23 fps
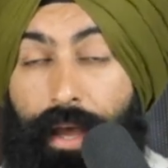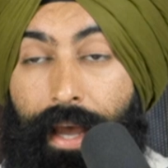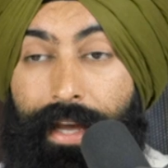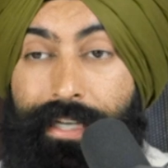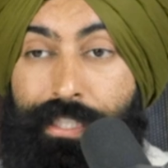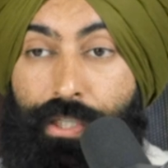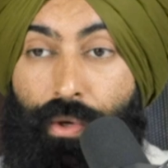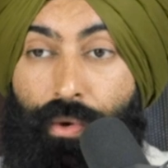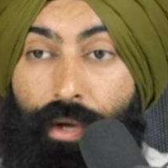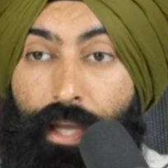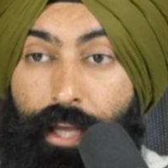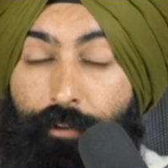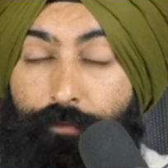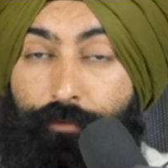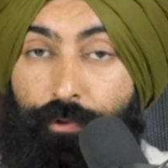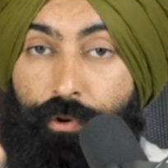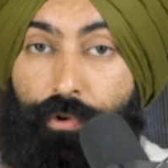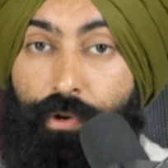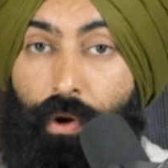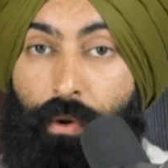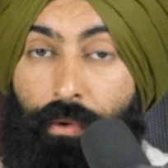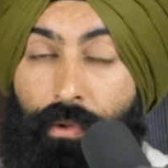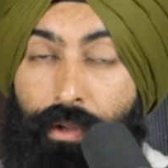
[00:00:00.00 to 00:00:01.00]
And so if
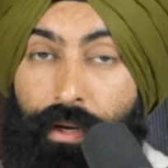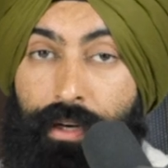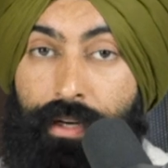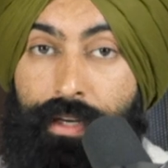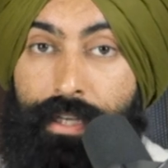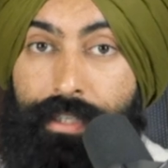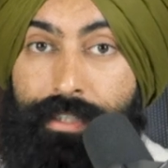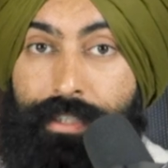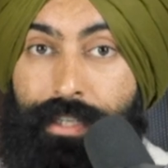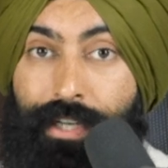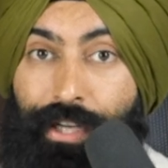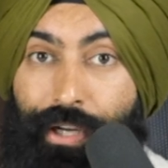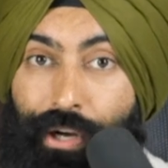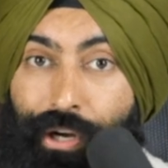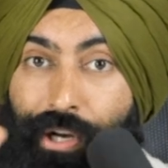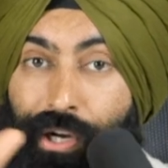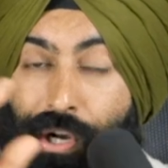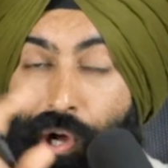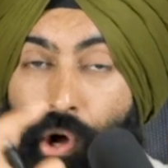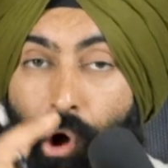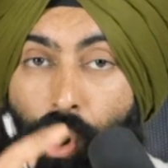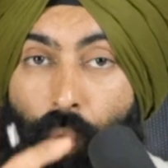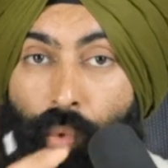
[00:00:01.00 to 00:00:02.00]
you don't learn it, you're
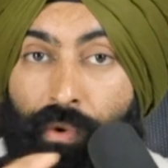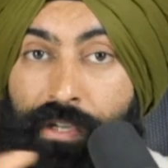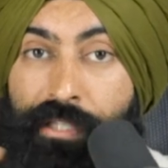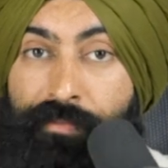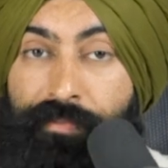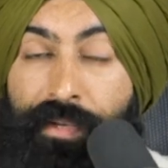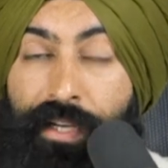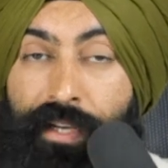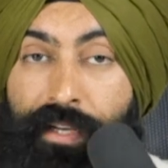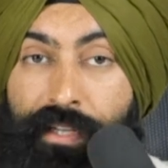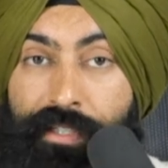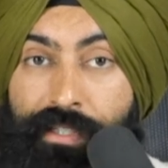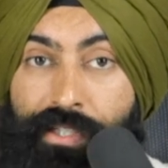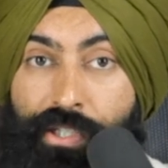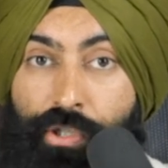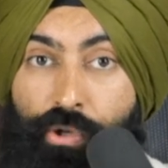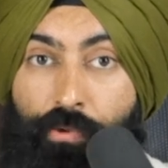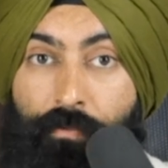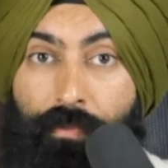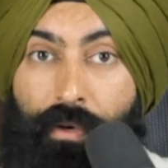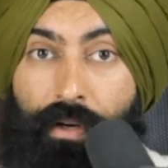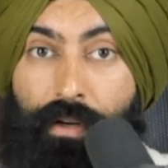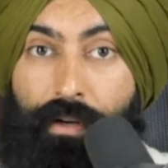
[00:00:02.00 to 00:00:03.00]
going to always be a
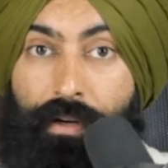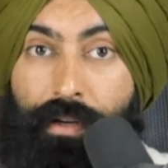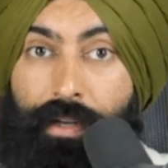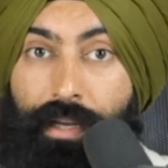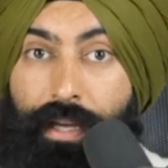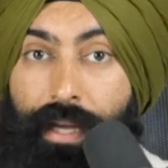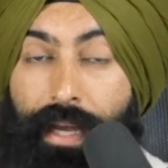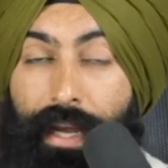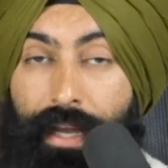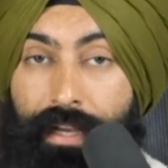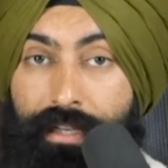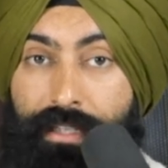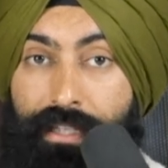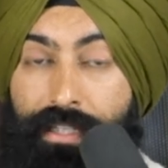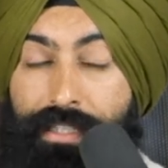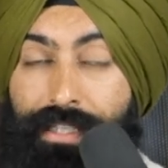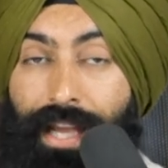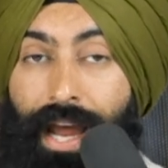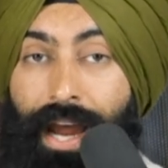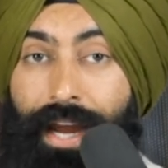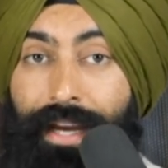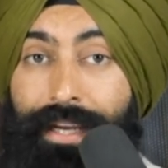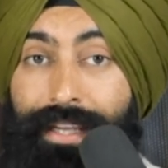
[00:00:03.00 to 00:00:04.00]
consumer in
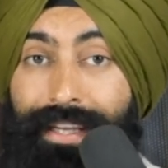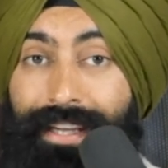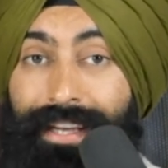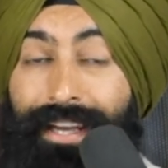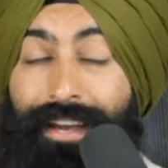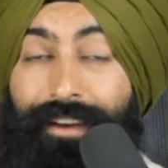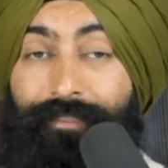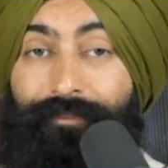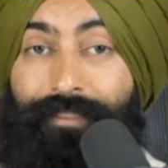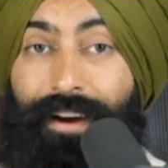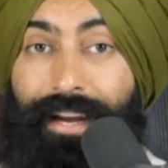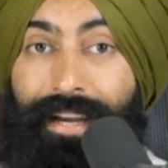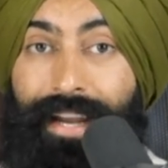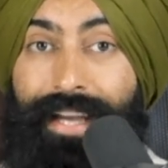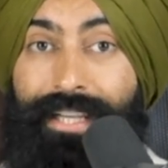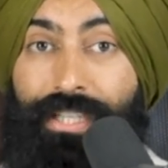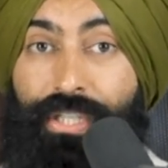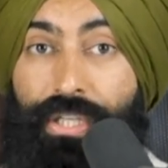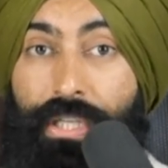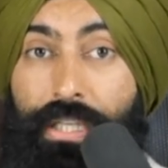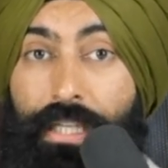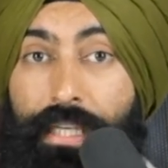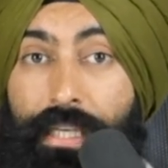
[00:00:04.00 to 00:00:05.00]
society,
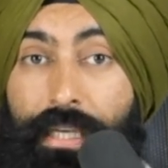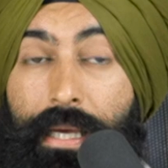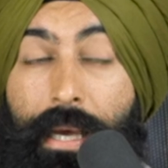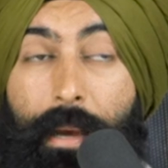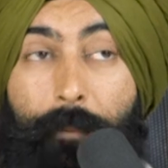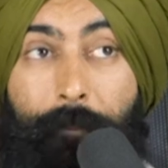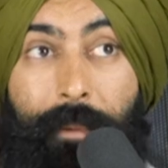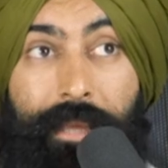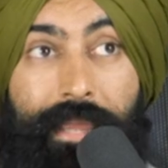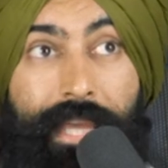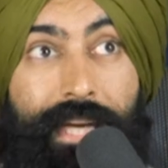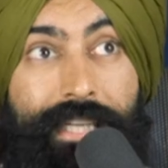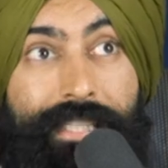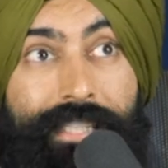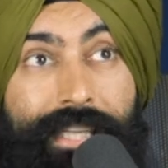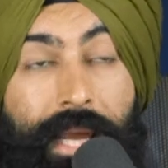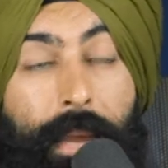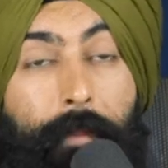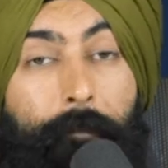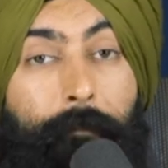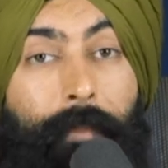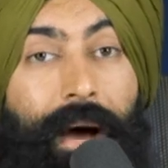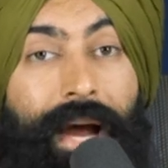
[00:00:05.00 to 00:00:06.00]
financially. But that
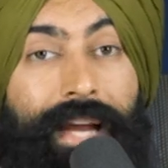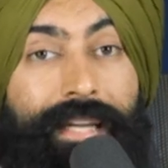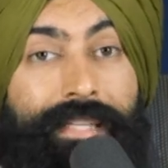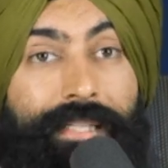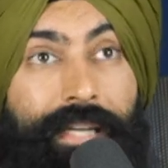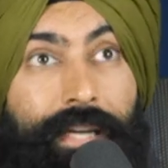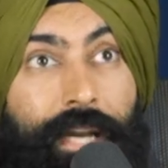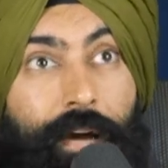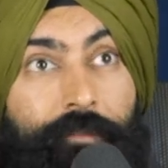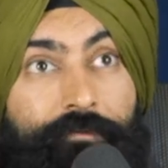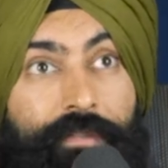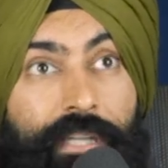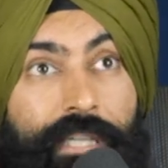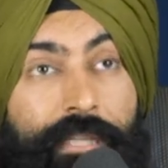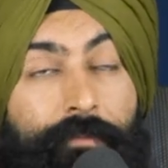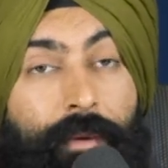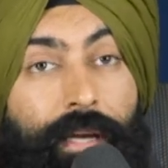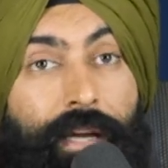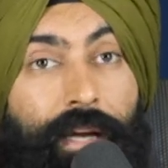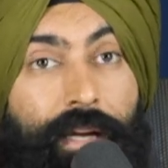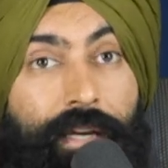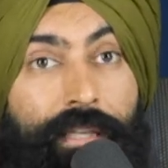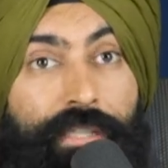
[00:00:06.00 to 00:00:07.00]
same mindset of just
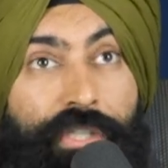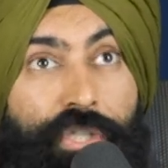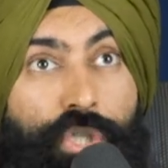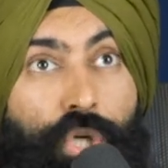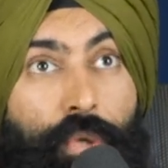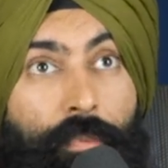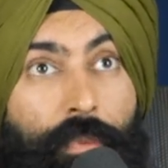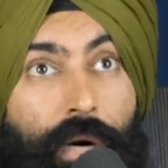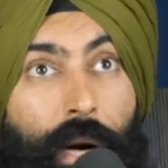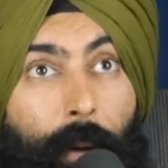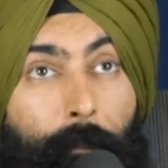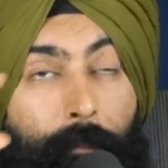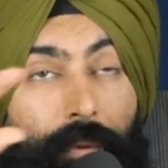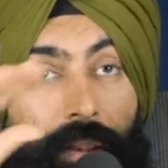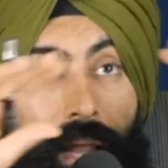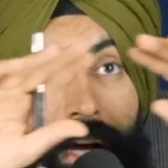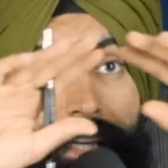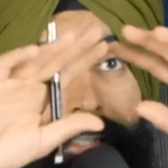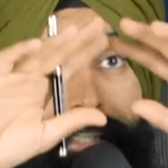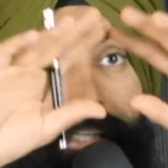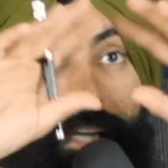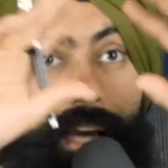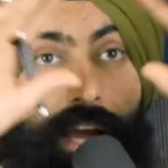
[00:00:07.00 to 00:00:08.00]
being a consumer
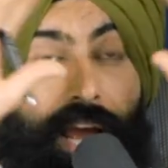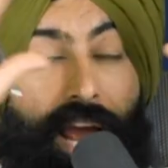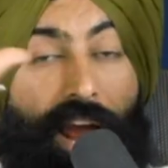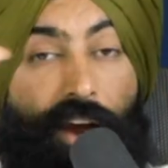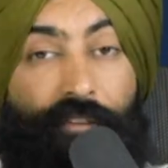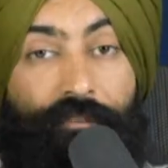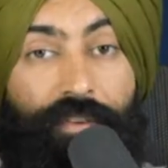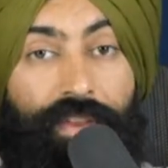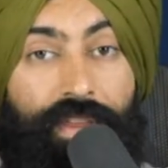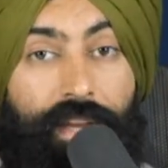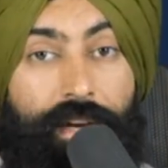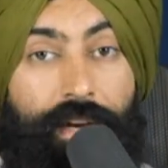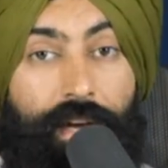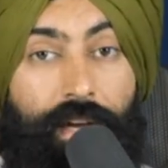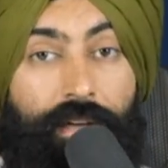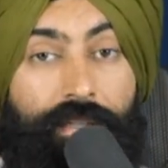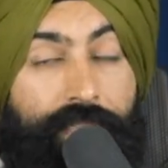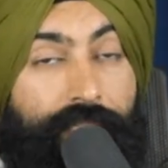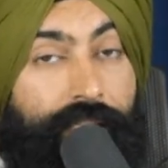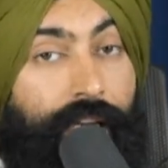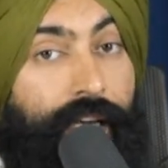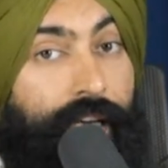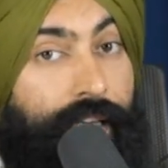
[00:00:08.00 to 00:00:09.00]
applies to everything
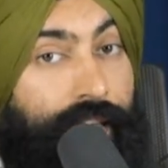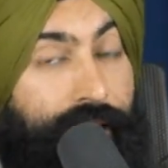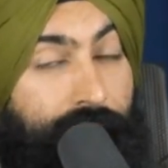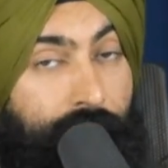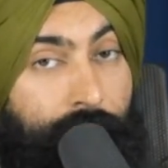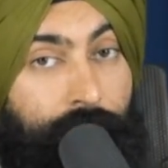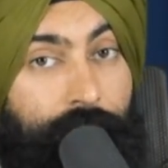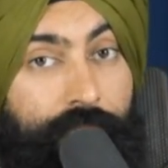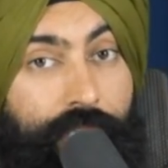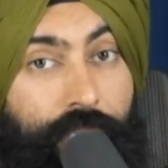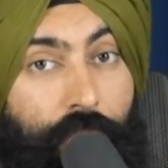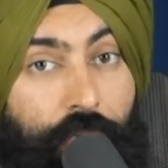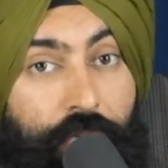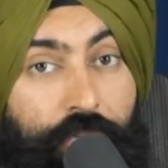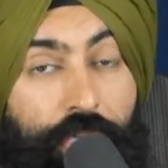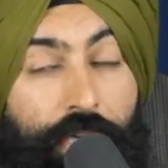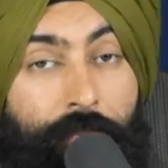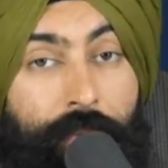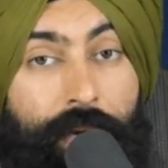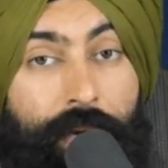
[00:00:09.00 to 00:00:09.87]
else. Same with social